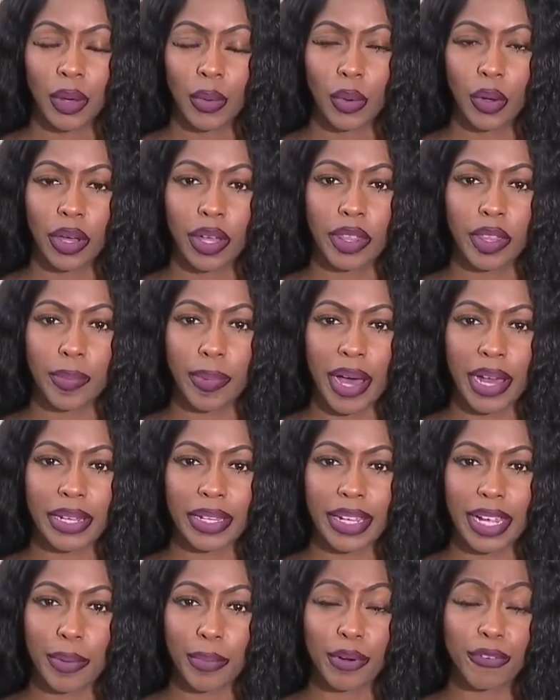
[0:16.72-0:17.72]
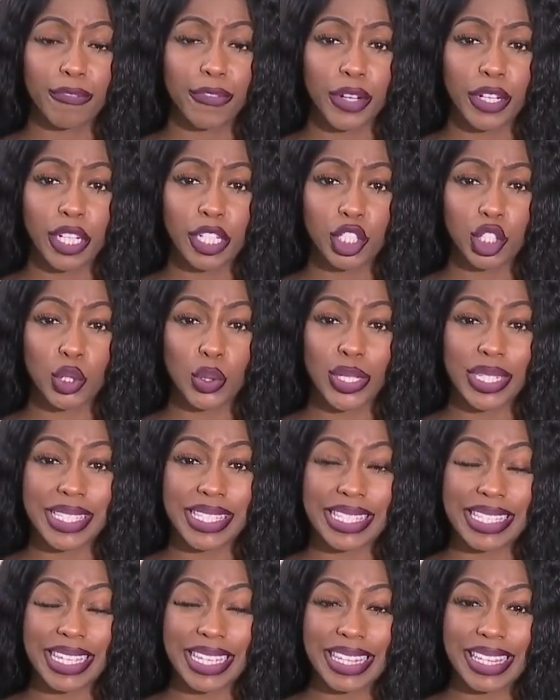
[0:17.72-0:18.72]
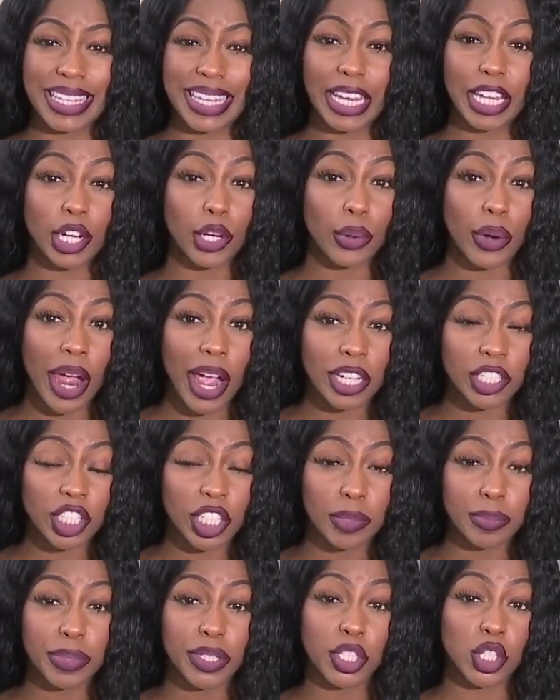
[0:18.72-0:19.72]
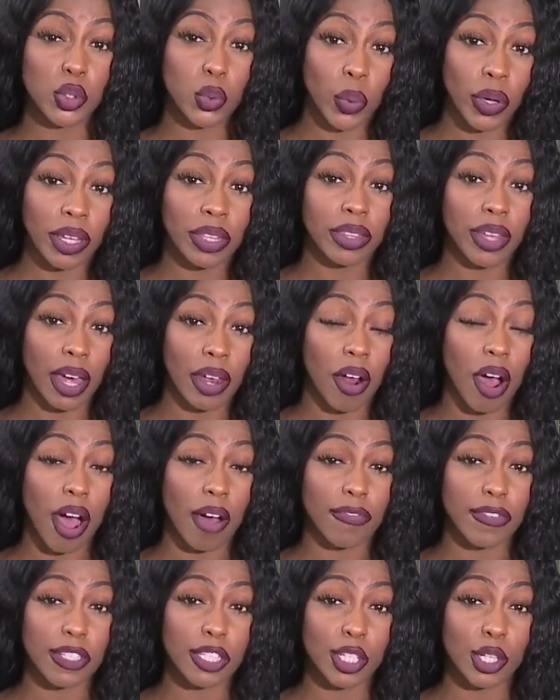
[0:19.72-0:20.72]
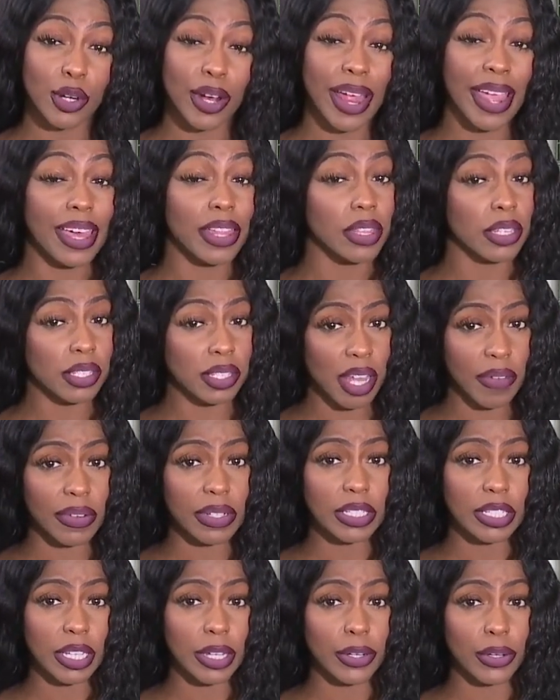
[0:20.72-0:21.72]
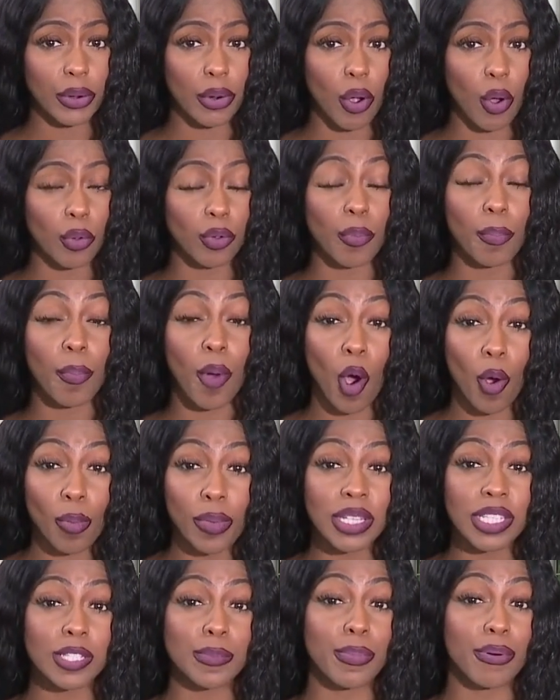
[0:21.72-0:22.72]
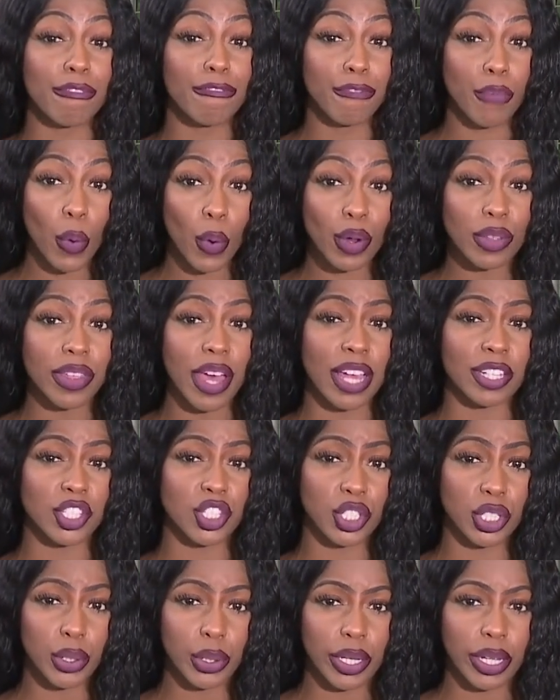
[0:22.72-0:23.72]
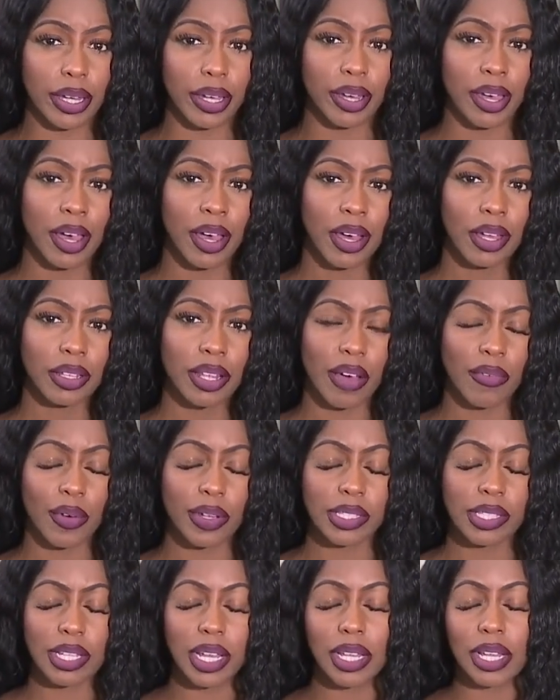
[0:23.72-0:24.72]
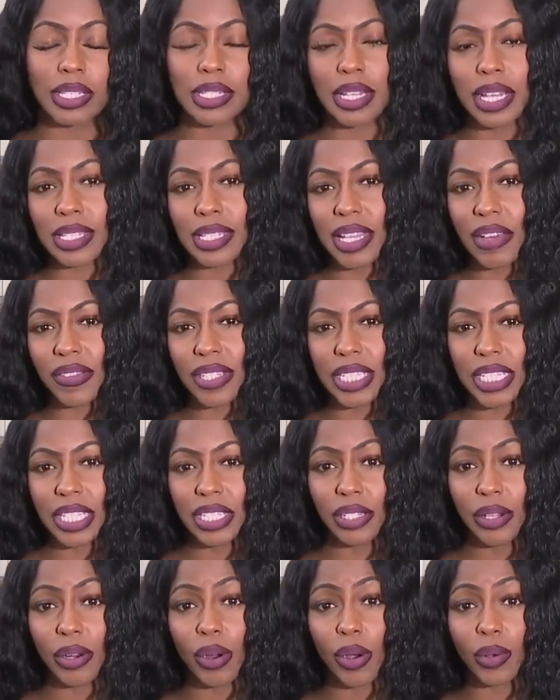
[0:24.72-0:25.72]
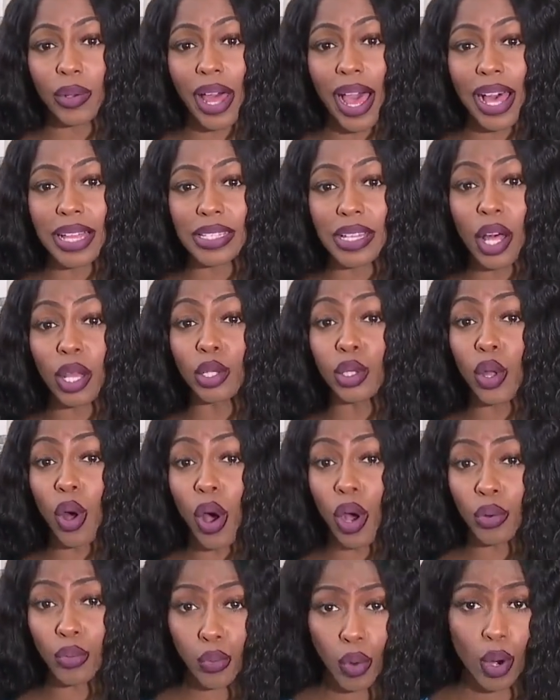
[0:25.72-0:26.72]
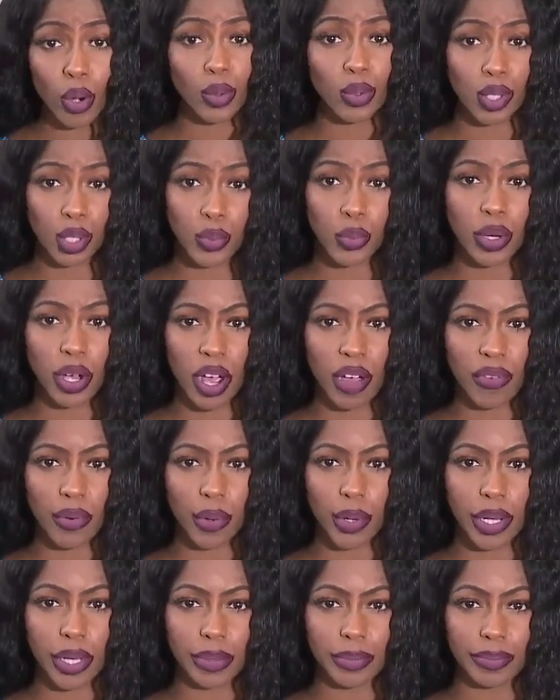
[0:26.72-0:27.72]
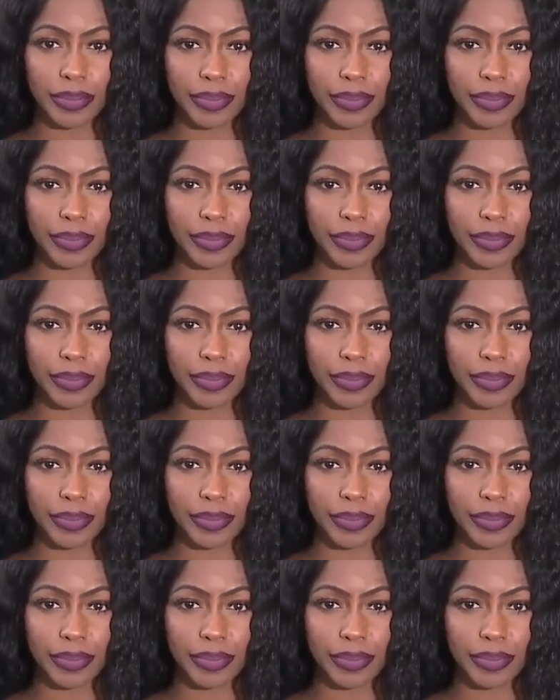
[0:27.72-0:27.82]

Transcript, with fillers: Well, in the body camera footage, you can see the interaction between that officer and the 17-year-old moments before that shooting. Loved ones tell us that 17-year-old has a long road to recovery.